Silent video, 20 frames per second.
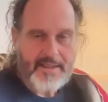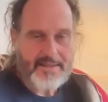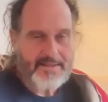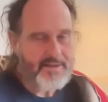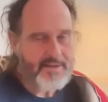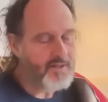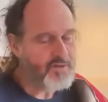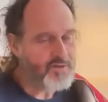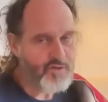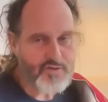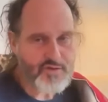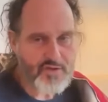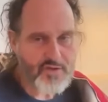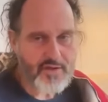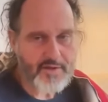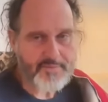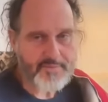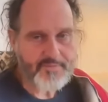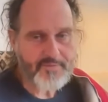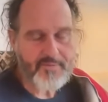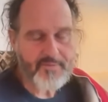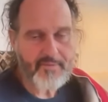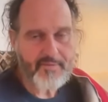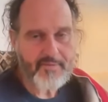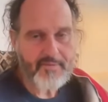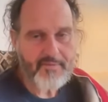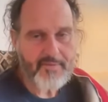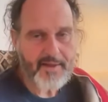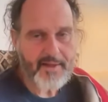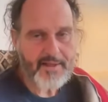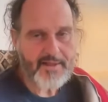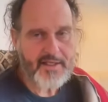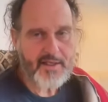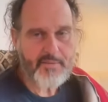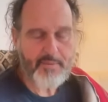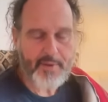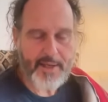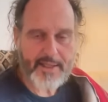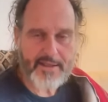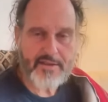Not so sure. It
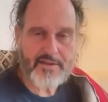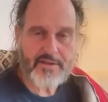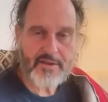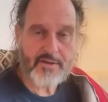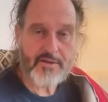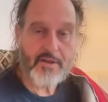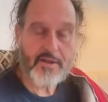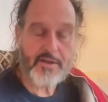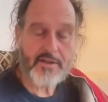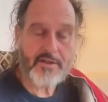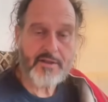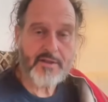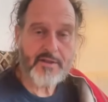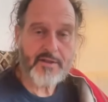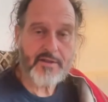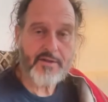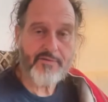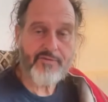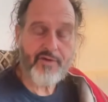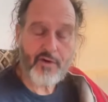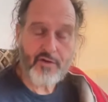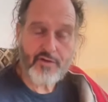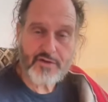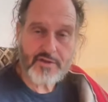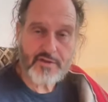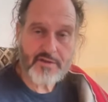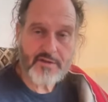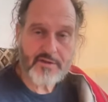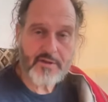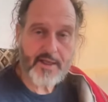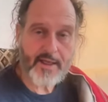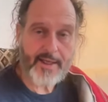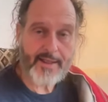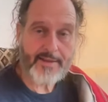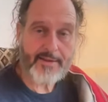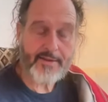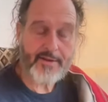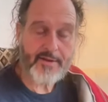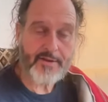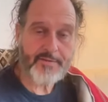depends on devotion,
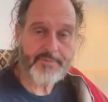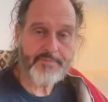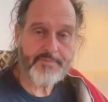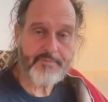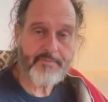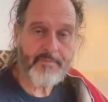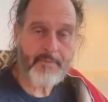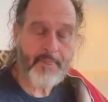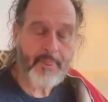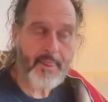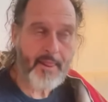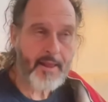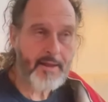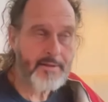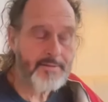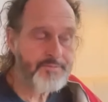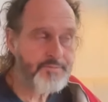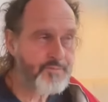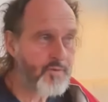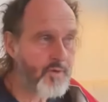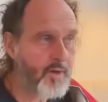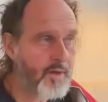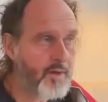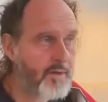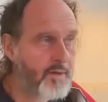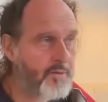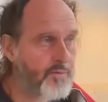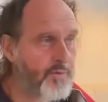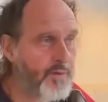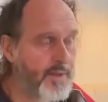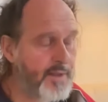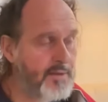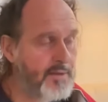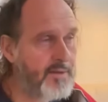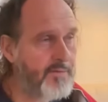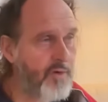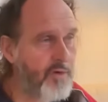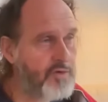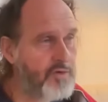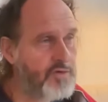and real
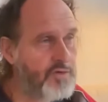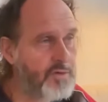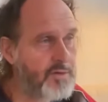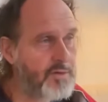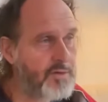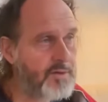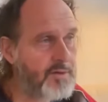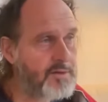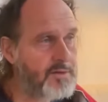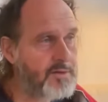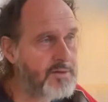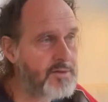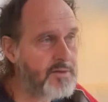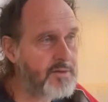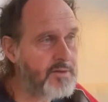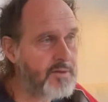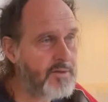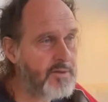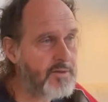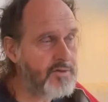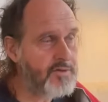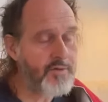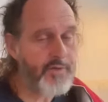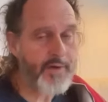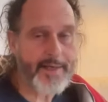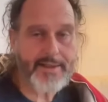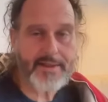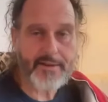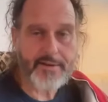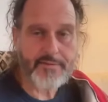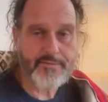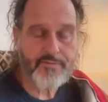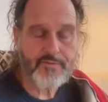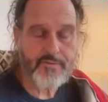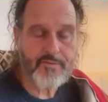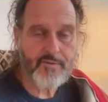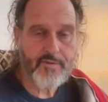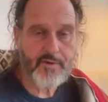devotion is surrender.